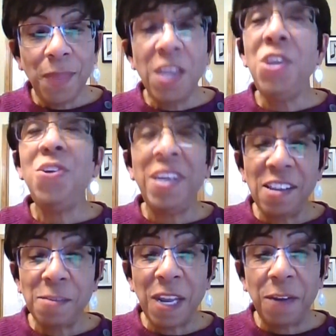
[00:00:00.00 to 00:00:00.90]
In
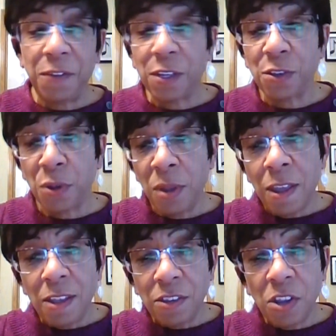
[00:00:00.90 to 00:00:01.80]
Unity's
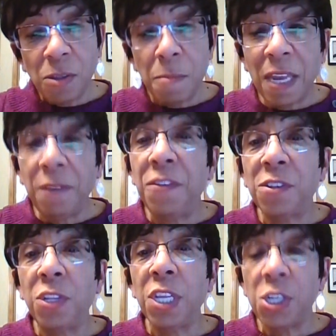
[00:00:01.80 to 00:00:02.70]

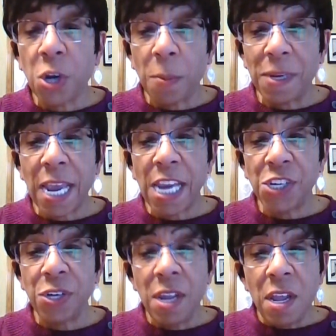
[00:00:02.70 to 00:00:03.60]
metaphysical
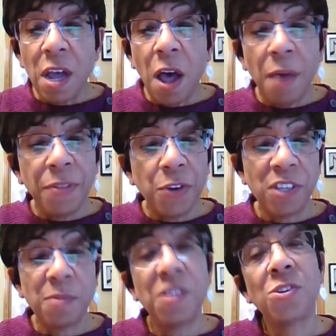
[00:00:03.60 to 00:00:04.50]
interpretation of the
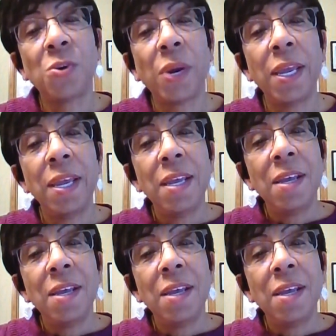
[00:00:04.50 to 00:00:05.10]
Christmas story,